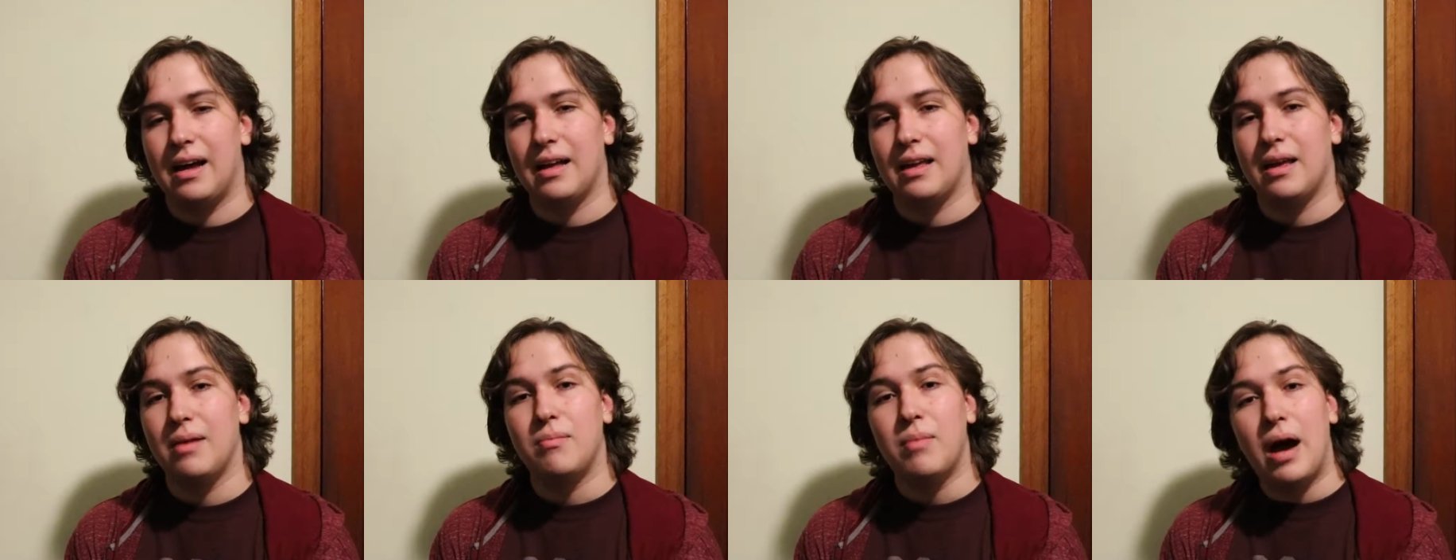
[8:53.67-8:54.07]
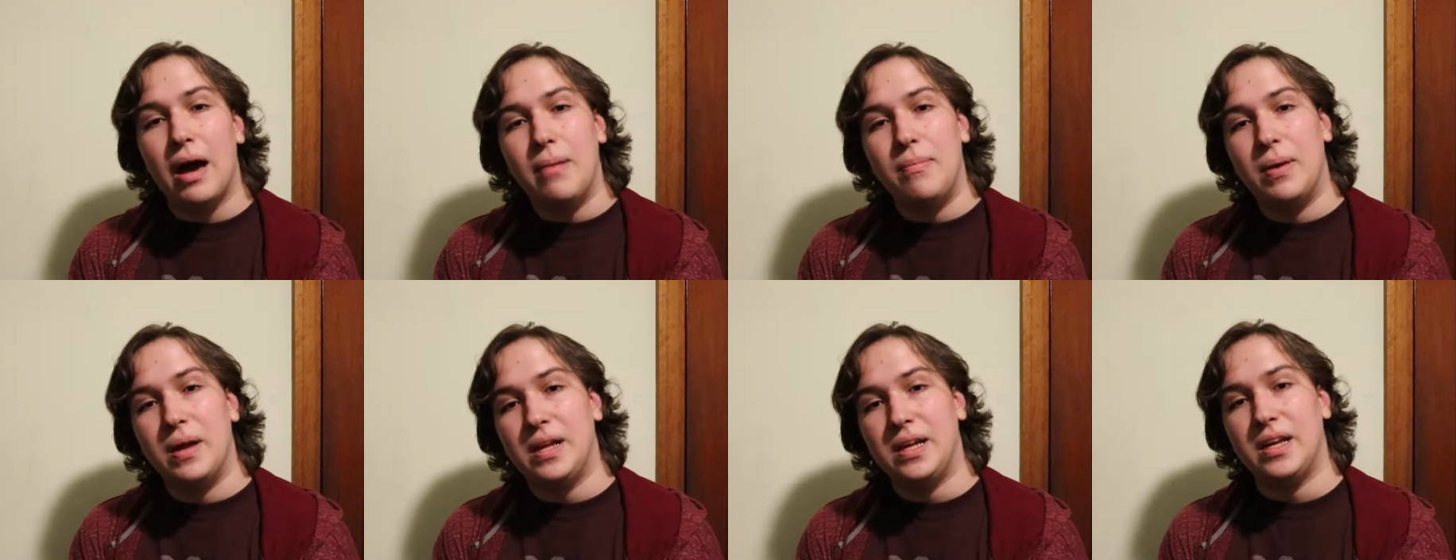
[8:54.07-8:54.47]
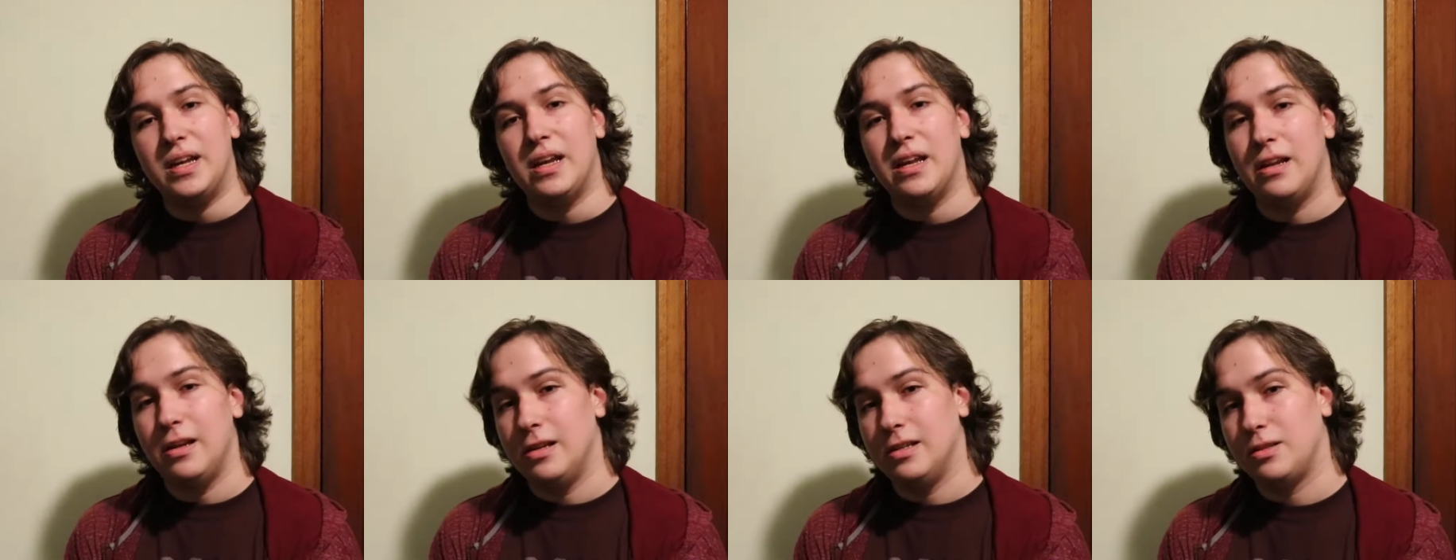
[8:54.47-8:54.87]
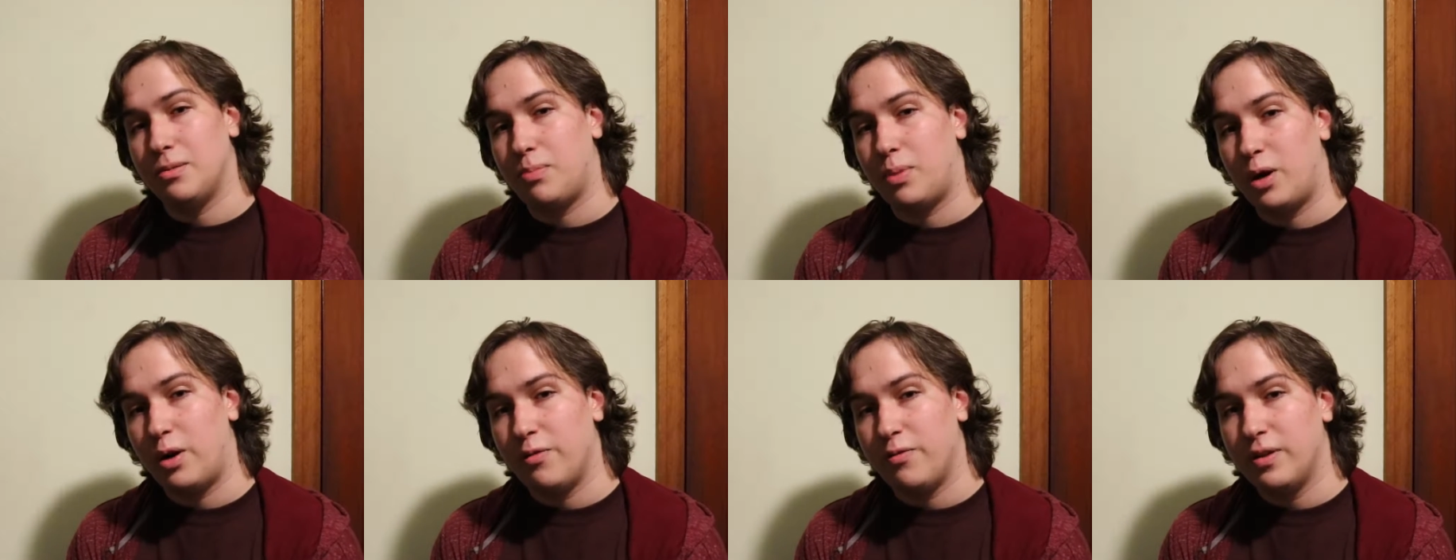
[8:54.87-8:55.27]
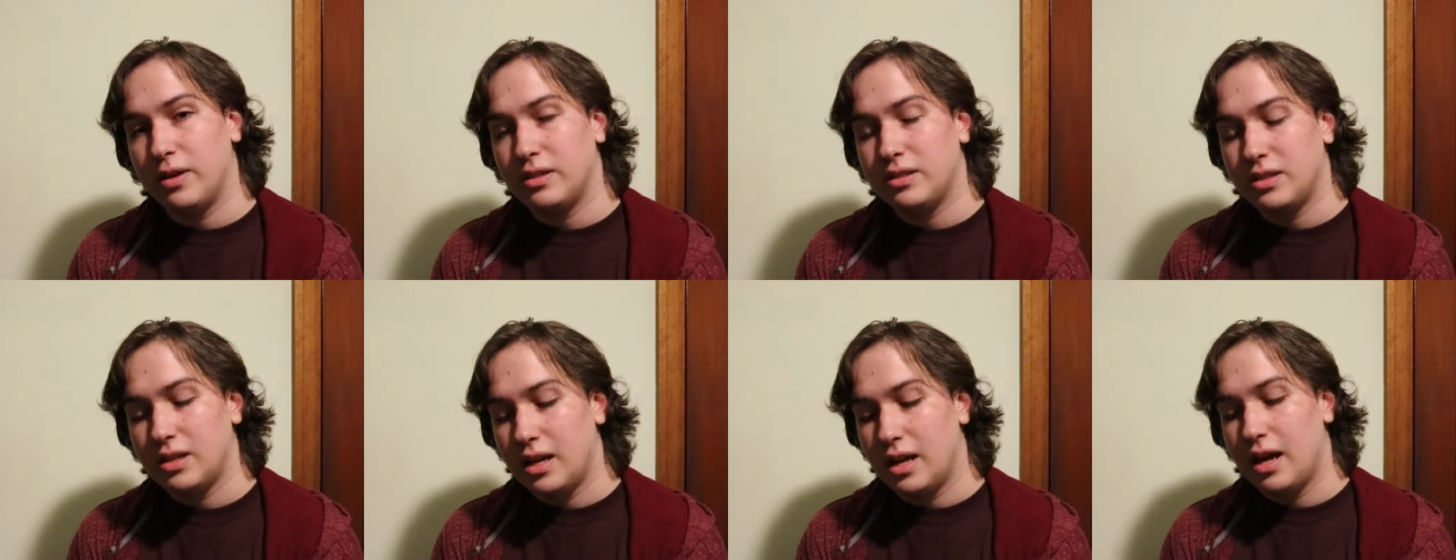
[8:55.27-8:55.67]
In my opinion, it is a
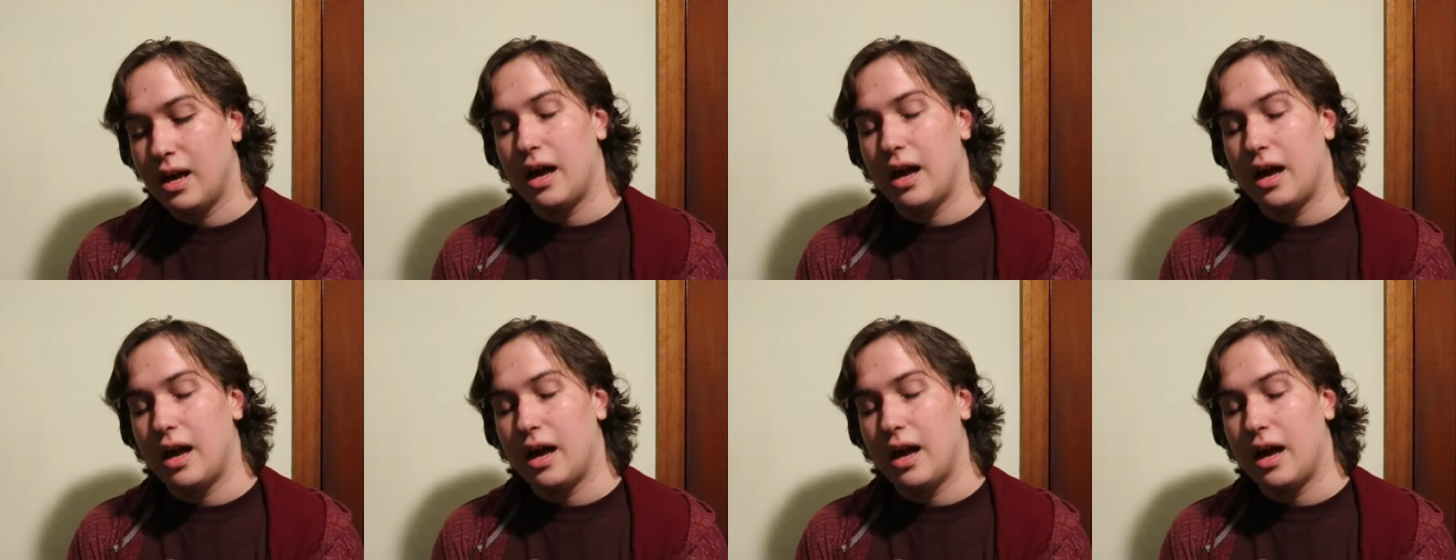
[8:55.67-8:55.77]
perfect.